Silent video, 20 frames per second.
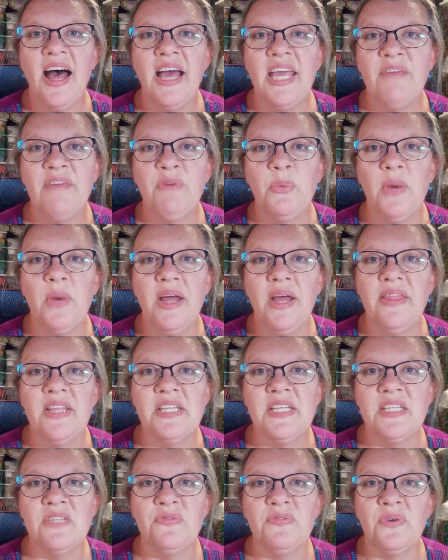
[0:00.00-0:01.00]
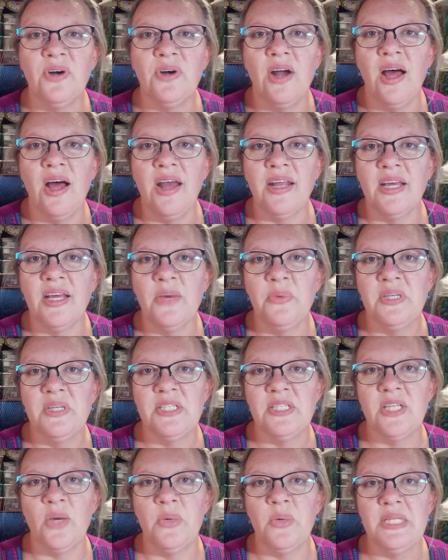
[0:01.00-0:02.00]
Hi everyone, this is Veronica
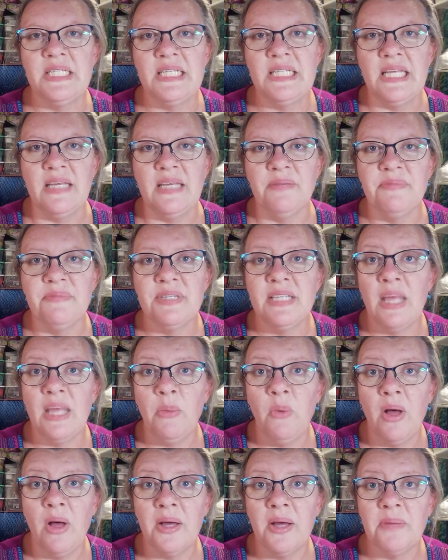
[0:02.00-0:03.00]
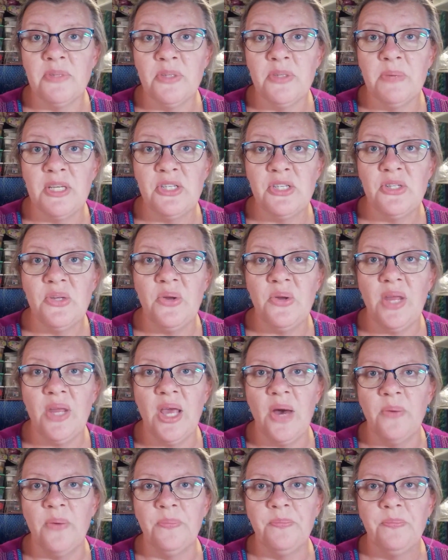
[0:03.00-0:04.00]
with So It Seems, and welcome to my
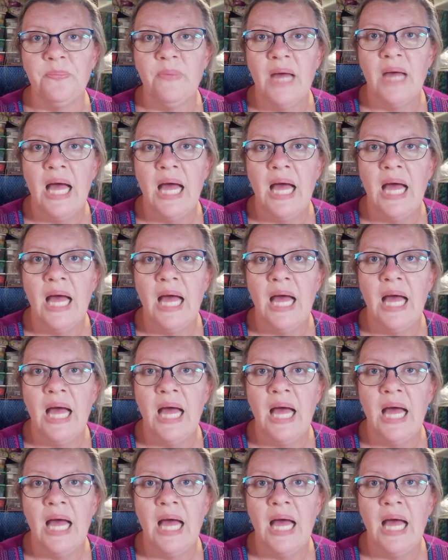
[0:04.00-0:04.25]
studio.